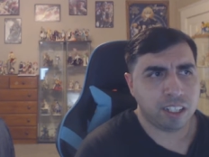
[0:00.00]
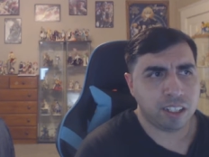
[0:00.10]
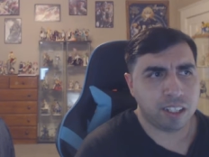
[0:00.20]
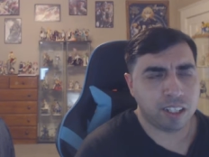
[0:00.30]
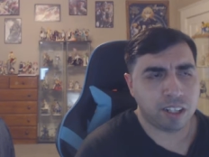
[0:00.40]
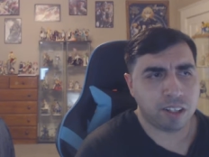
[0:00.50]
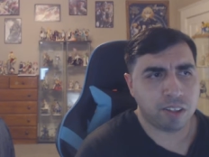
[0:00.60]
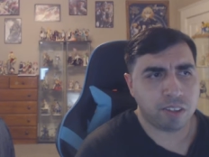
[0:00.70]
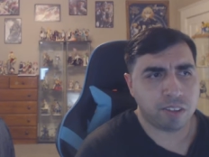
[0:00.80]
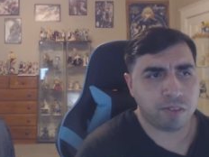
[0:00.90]

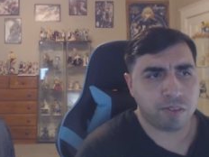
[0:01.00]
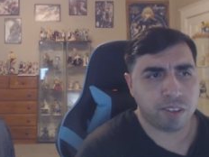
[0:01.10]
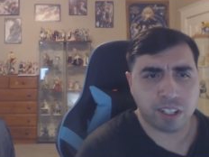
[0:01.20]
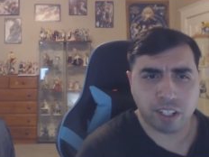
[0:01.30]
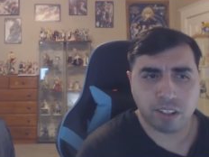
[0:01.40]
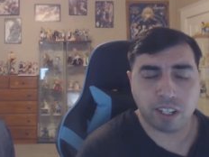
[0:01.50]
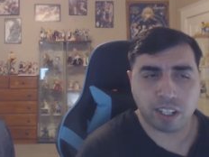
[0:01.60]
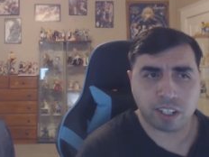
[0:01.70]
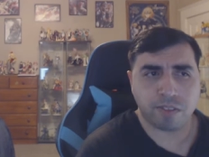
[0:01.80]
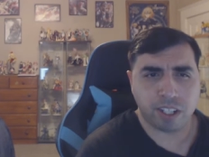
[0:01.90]
there's van- I think
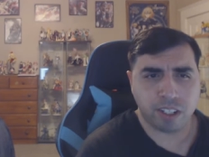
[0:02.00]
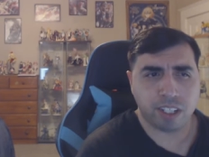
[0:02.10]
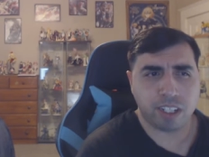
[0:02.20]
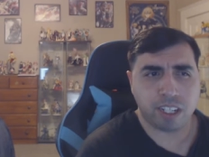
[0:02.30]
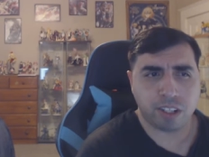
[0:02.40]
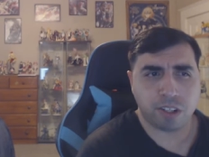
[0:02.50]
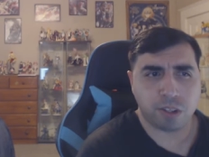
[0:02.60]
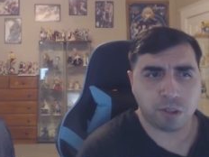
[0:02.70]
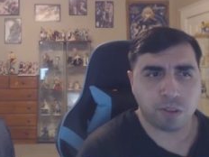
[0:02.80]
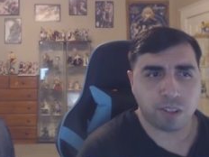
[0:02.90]
it's vanilla and
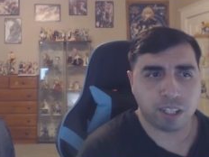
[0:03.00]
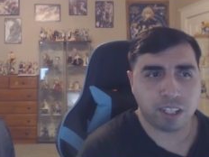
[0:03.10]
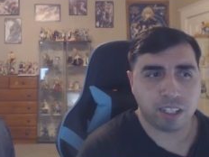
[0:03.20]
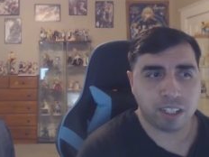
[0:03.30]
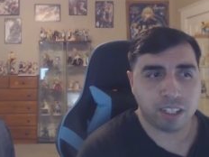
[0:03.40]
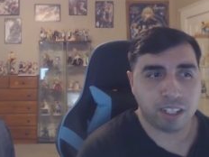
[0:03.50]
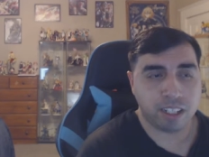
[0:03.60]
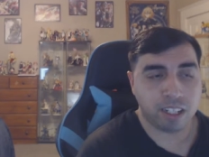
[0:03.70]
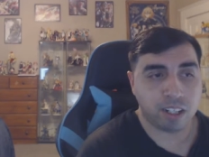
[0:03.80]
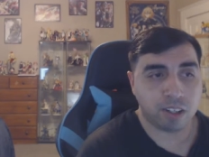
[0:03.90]
Chocola
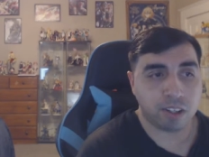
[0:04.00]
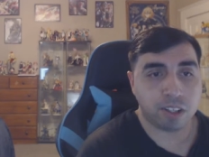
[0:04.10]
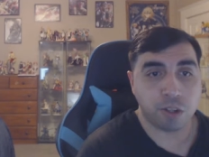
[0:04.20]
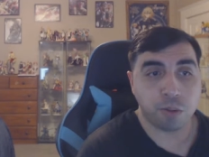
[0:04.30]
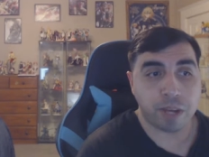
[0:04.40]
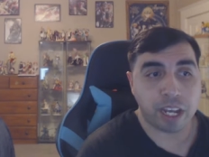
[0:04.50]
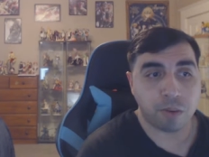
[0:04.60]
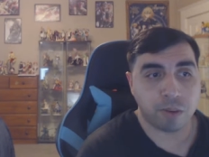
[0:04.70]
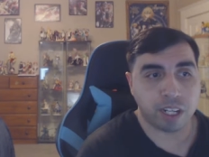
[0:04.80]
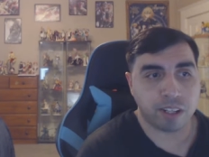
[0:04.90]
are the two main
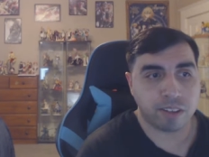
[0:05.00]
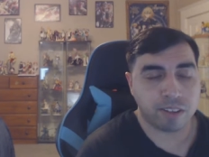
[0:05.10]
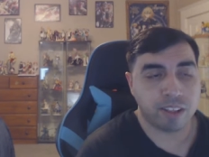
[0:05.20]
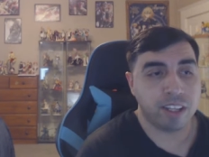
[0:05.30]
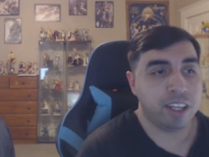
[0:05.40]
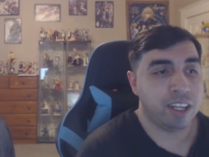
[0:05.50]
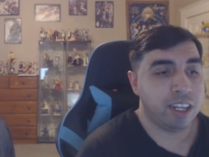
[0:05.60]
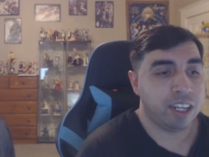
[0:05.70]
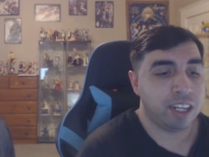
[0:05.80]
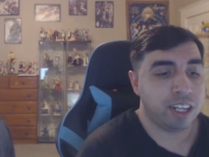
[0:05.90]
ones.
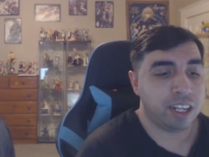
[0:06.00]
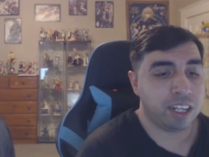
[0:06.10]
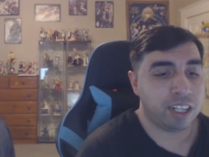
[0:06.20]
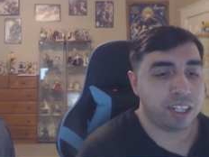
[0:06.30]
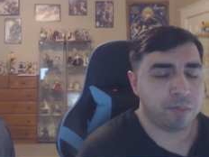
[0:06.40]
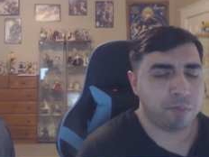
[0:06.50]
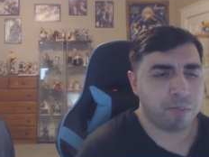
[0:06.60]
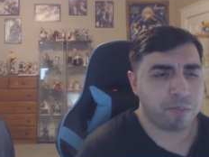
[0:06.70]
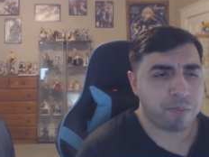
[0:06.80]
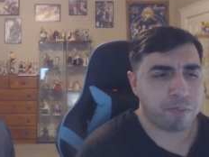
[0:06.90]
Uh,
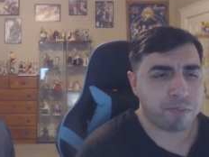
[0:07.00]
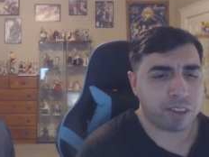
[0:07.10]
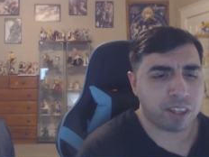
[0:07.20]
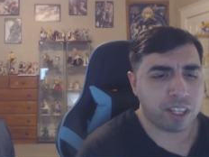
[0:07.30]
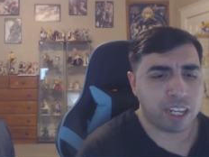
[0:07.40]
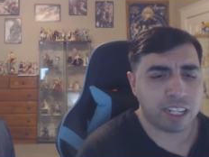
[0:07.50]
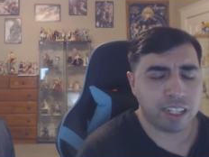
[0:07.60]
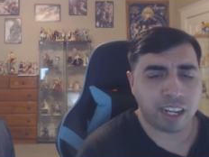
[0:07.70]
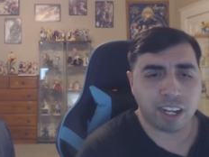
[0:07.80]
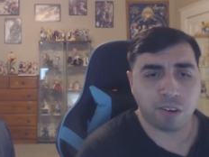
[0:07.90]

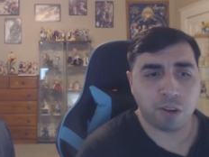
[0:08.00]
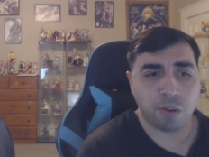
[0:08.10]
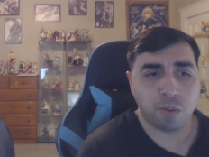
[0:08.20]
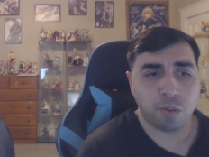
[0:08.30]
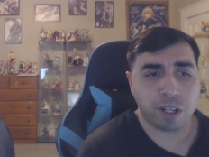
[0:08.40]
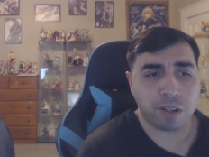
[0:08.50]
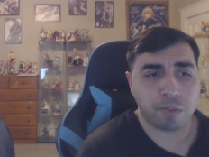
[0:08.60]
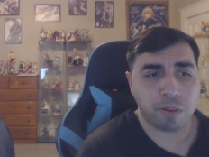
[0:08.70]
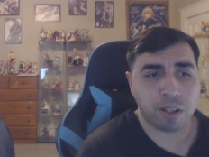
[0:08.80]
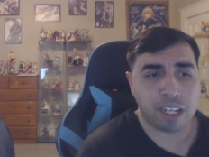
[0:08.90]
I don't know what
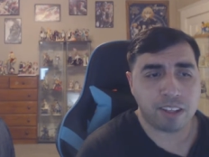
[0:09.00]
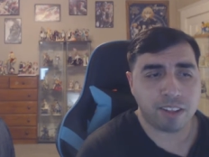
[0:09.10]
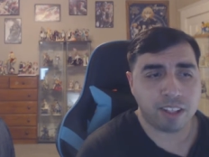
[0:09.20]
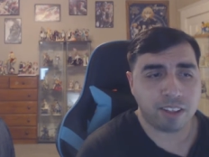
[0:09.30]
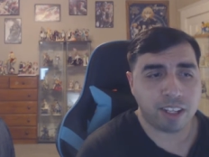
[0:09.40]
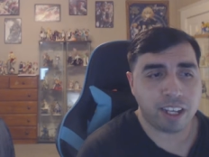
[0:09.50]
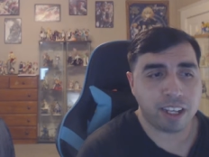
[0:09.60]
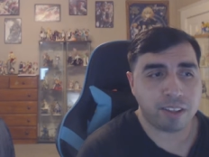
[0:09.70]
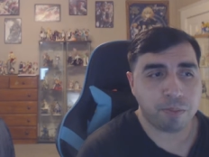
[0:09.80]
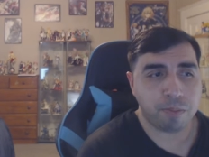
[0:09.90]
place this
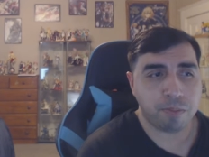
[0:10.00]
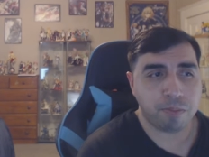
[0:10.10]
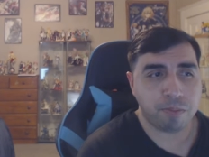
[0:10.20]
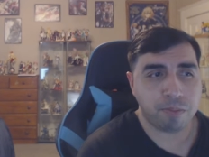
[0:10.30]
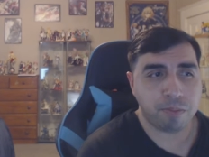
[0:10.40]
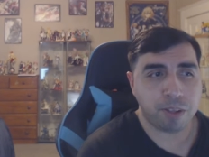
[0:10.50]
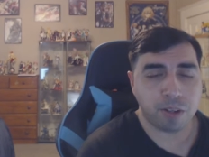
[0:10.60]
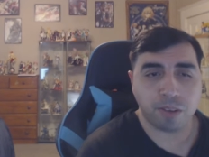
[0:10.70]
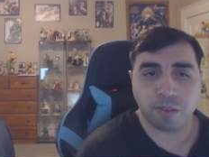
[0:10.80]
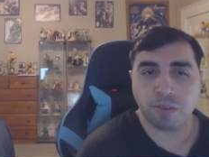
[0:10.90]
takes, you
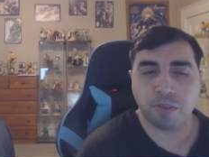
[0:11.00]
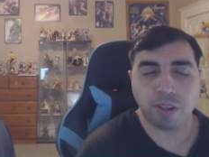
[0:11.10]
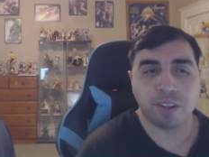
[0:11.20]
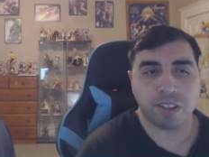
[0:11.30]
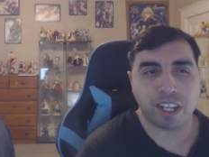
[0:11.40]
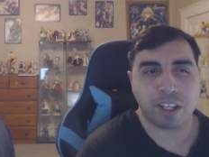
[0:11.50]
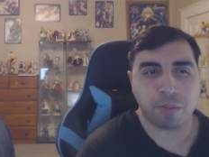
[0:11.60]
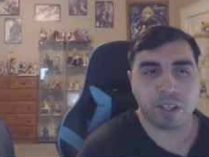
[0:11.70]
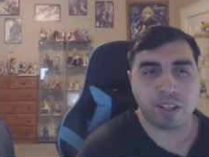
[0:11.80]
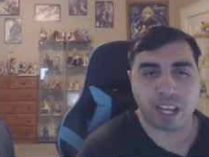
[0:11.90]
know, where this takes
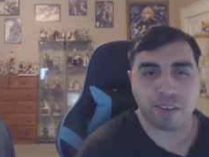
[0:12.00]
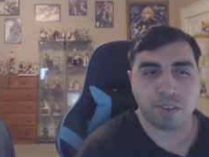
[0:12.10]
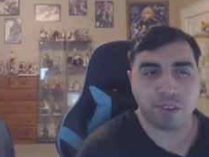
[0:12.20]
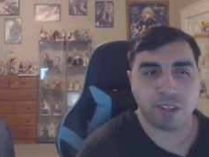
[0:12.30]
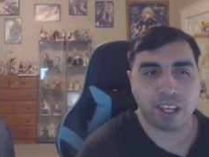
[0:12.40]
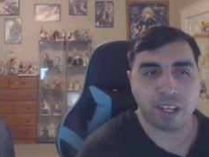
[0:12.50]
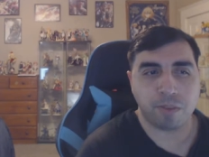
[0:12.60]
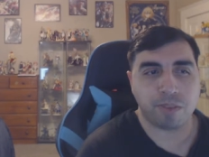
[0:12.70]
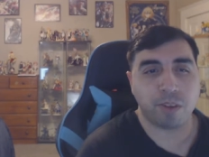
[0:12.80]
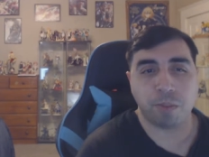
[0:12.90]
place after the games.
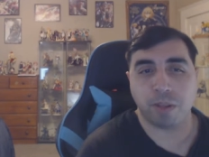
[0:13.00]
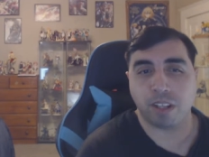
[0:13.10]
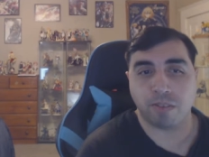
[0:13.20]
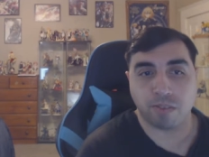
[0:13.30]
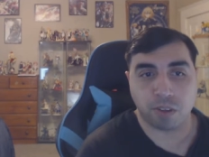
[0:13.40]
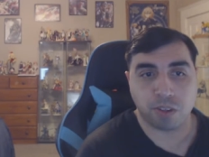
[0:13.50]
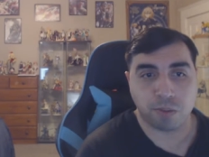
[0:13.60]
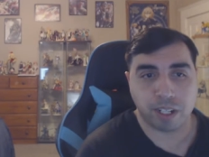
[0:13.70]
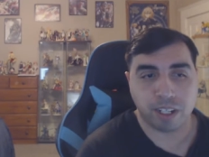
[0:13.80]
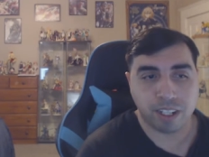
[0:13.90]
I've only played the first
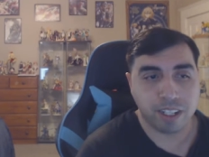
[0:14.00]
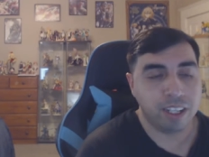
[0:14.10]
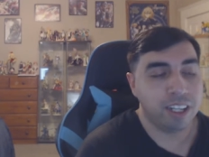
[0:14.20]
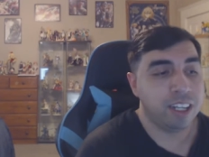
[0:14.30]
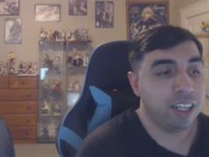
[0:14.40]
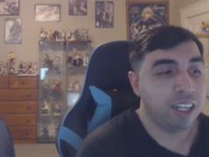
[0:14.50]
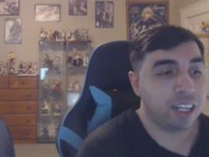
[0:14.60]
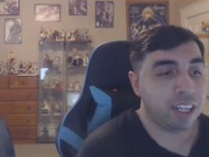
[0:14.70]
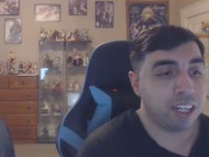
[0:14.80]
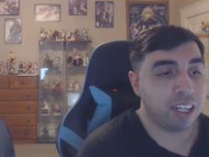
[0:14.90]
one.
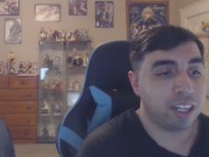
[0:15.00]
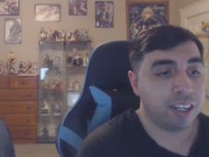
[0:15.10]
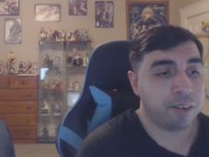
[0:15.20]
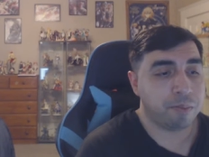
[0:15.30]
Uh,